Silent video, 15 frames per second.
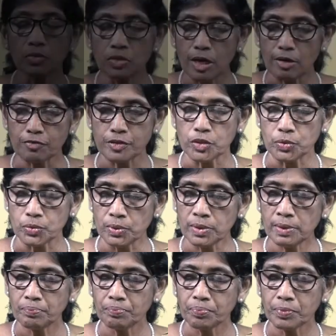Good
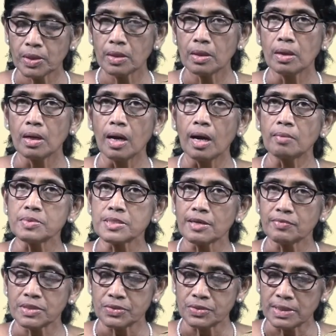afternoon. I'm
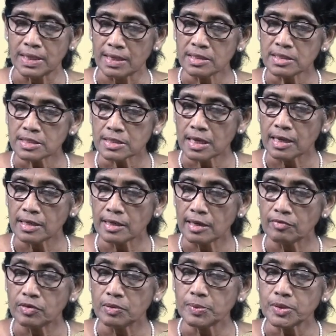Savitri Dias and I
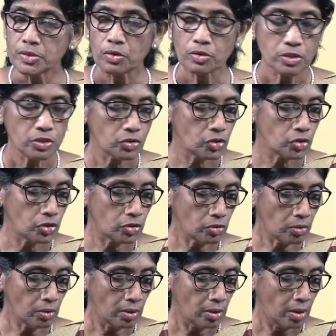will be talking to
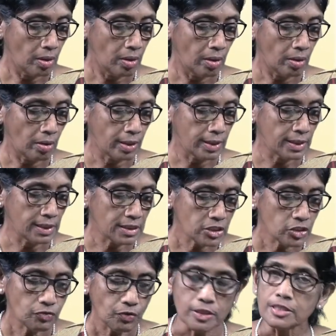you on
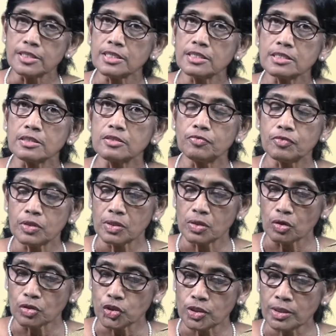English phonetics and
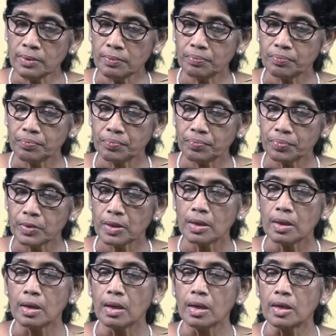phonology,
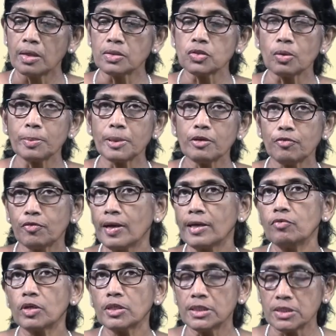topic
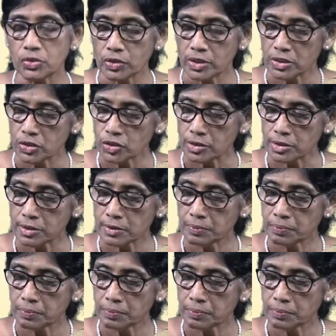5 on intonation.